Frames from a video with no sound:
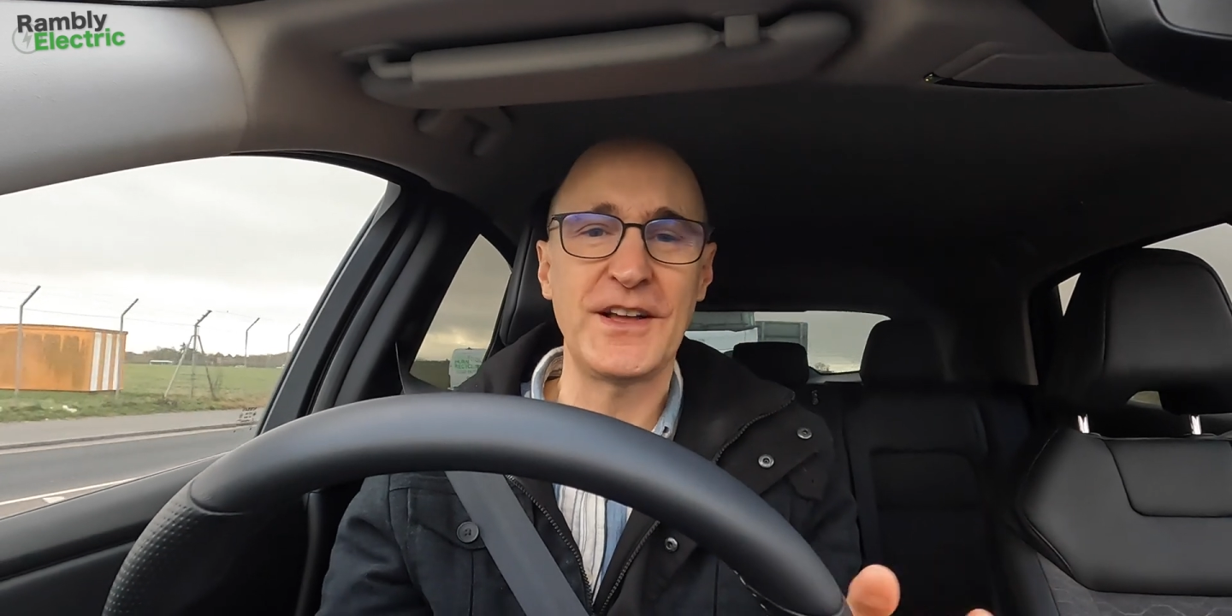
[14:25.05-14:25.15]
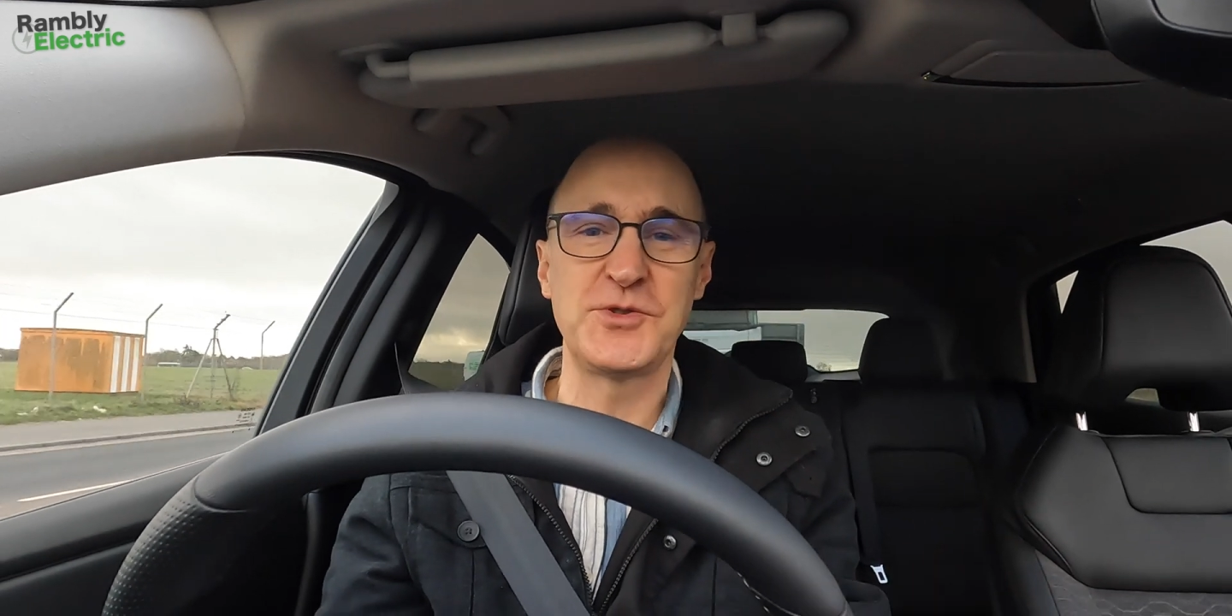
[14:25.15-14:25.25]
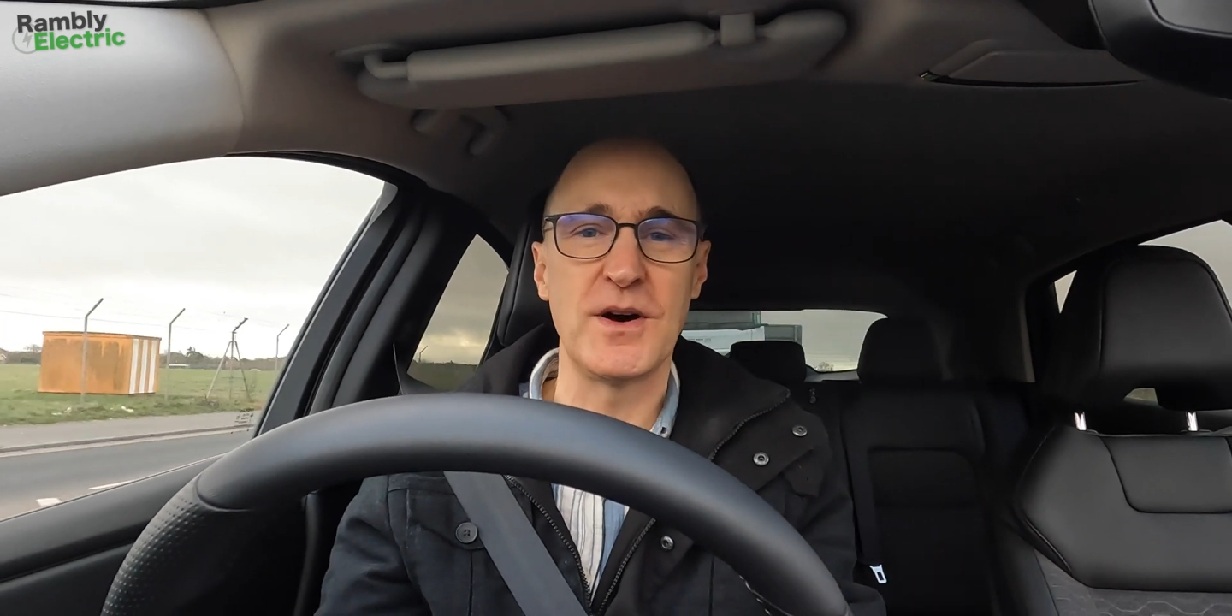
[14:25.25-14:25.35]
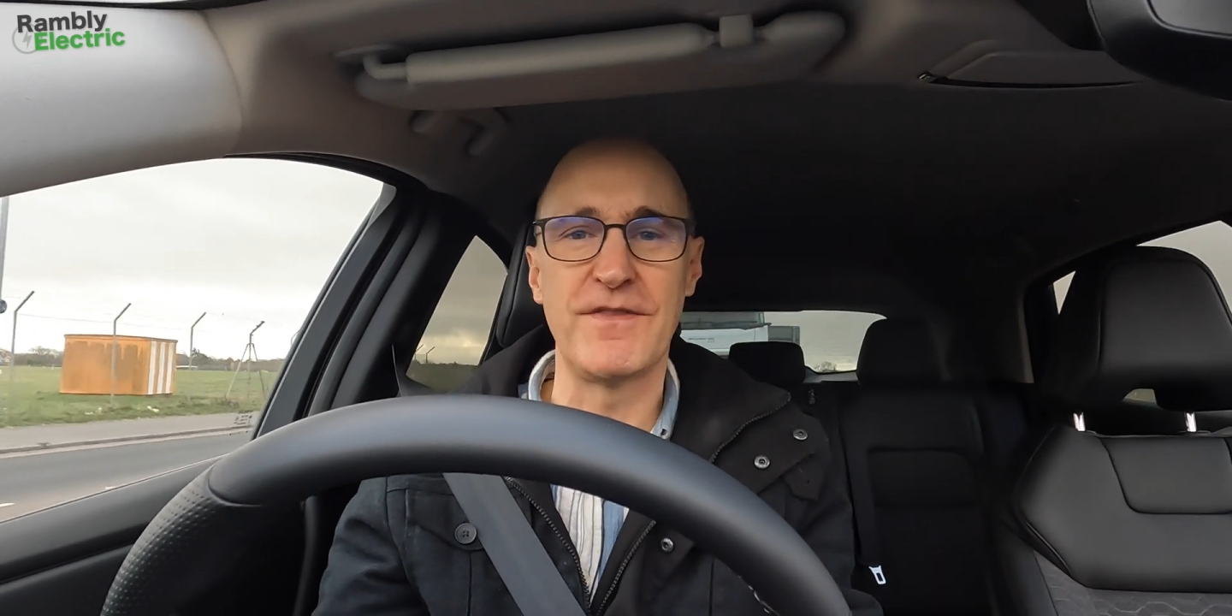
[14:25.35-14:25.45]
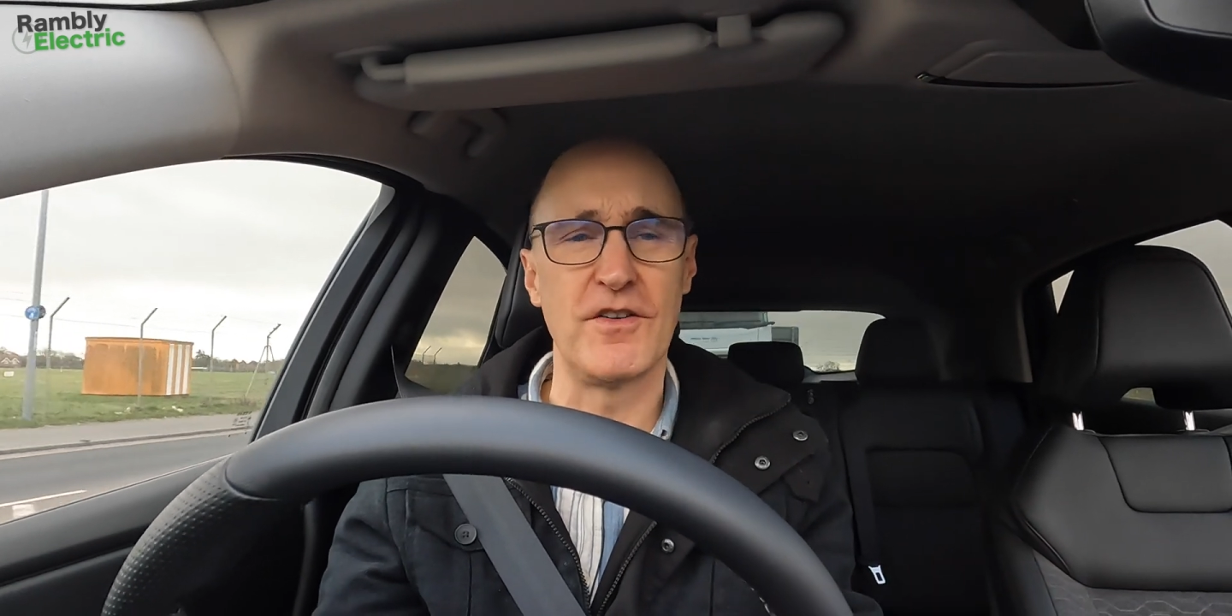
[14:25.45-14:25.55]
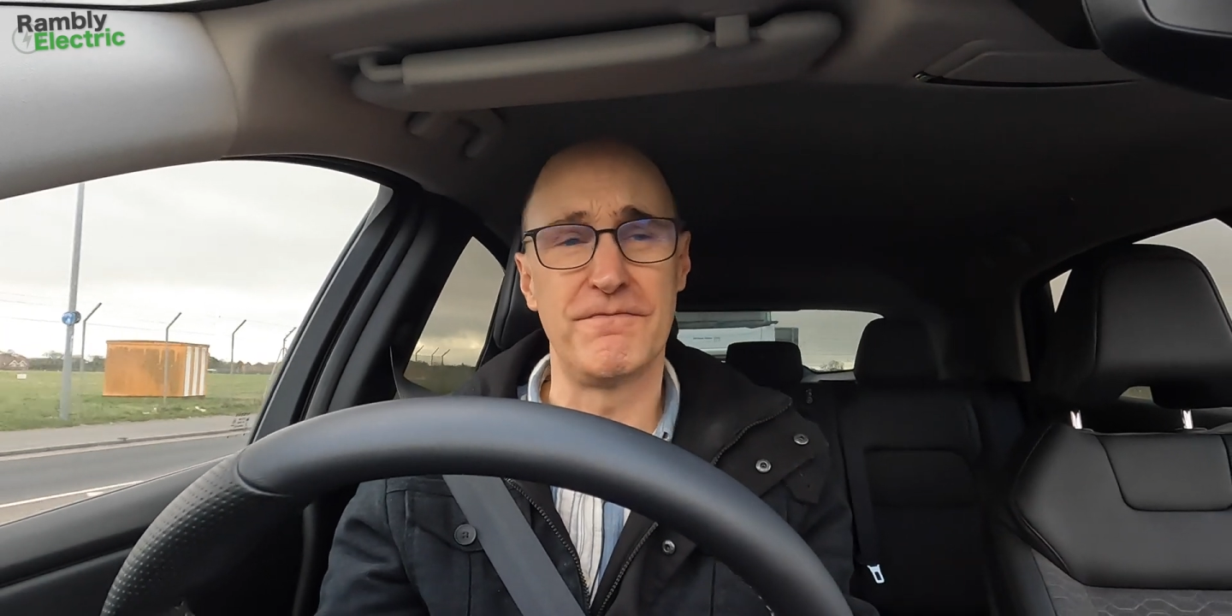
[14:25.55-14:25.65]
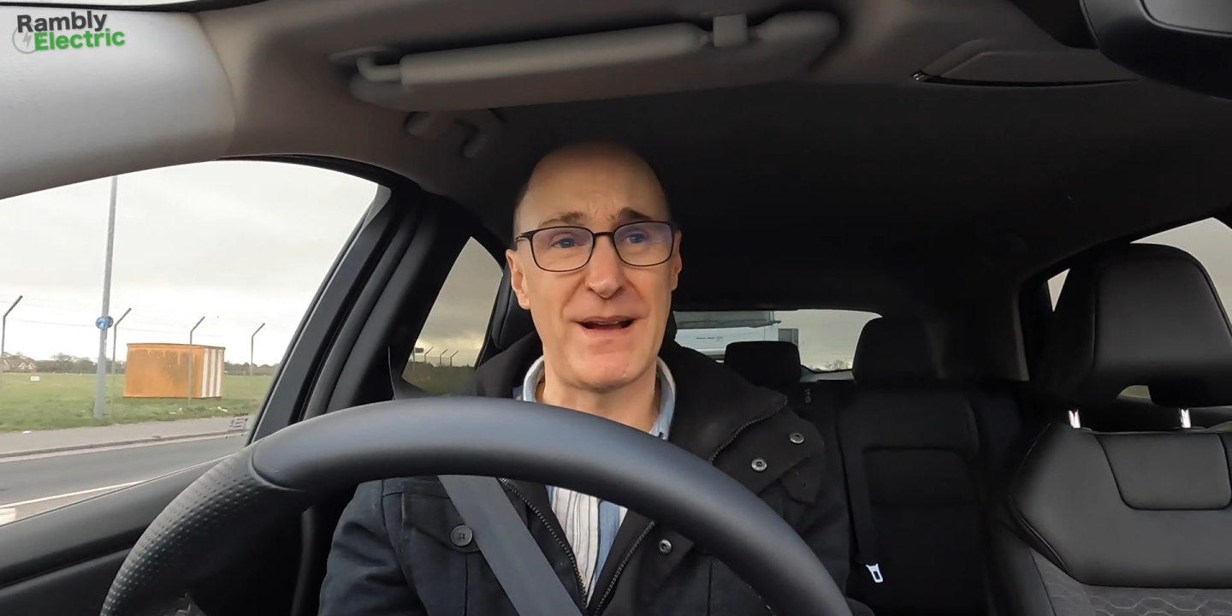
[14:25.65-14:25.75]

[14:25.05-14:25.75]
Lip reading: had 12-volt